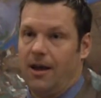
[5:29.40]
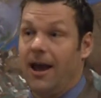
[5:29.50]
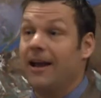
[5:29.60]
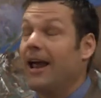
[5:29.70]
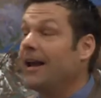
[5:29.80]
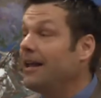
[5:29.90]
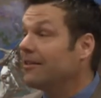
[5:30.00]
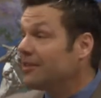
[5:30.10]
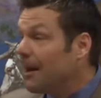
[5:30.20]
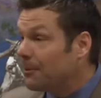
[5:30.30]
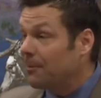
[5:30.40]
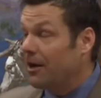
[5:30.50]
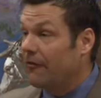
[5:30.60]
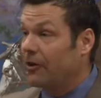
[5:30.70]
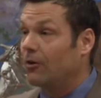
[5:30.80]
And any attempt
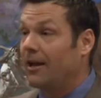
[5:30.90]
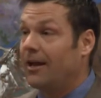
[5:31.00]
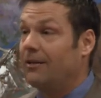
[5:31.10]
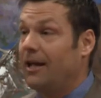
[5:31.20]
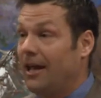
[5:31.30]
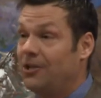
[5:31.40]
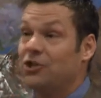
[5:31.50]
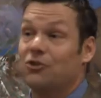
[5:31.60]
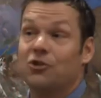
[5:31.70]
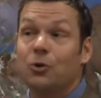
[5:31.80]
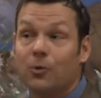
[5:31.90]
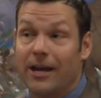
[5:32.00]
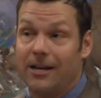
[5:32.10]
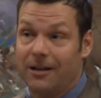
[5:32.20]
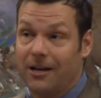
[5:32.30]
by a federal agent to
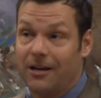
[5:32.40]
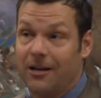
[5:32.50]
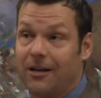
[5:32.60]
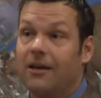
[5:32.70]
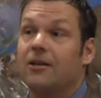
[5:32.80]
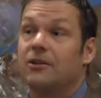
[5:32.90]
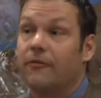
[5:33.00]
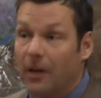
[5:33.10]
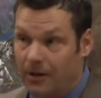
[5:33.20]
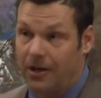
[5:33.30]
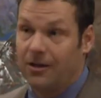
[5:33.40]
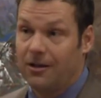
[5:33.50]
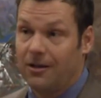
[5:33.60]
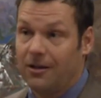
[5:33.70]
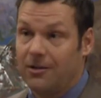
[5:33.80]
regulate it is a felony
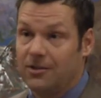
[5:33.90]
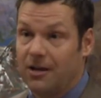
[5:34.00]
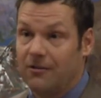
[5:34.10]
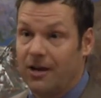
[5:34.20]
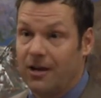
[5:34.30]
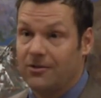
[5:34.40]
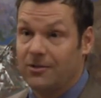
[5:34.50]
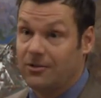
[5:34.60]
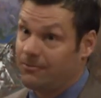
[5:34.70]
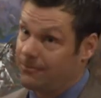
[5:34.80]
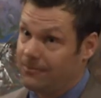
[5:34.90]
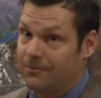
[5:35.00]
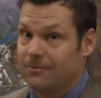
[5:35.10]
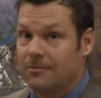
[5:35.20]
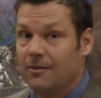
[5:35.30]
in the state of Kansas.
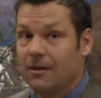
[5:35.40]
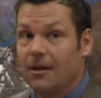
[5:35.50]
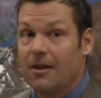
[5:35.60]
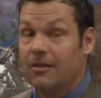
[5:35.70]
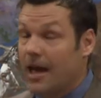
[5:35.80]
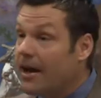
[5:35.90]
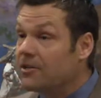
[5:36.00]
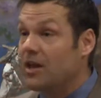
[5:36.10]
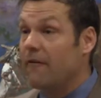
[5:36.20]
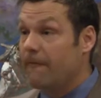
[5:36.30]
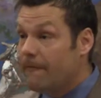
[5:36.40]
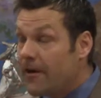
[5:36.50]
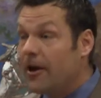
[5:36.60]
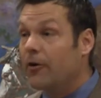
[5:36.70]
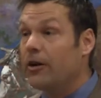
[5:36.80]
That is a
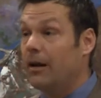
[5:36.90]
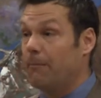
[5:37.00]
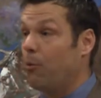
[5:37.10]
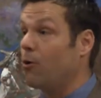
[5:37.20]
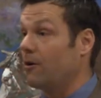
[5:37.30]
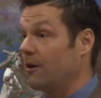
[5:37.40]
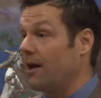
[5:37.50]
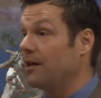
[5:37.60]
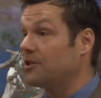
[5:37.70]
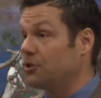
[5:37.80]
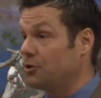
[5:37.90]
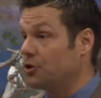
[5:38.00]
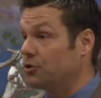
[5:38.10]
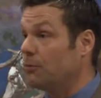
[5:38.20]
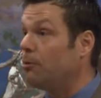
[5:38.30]
very important
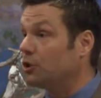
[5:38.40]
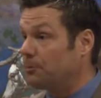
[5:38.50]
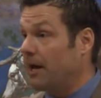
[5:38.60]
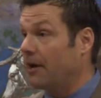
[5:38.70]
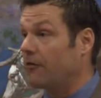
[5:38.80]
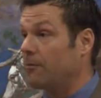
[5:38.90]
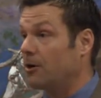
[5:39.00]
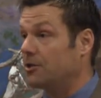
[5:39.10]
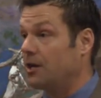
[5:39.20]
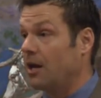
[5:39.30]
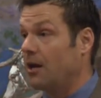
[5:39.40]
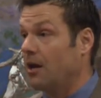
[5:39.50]
constitutional pushback from our state.